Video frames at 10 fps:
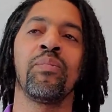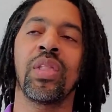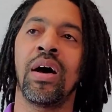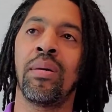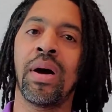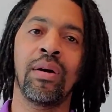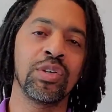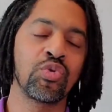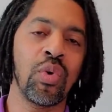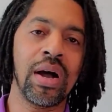I
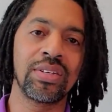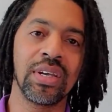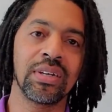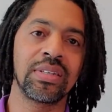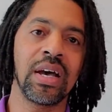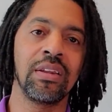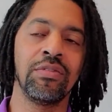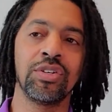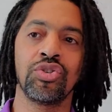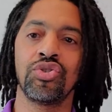was watching a
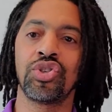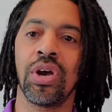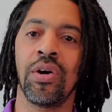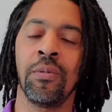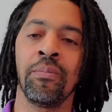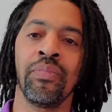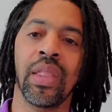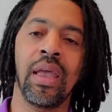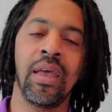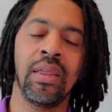television show,
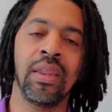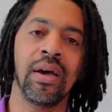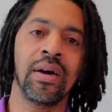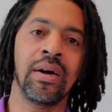and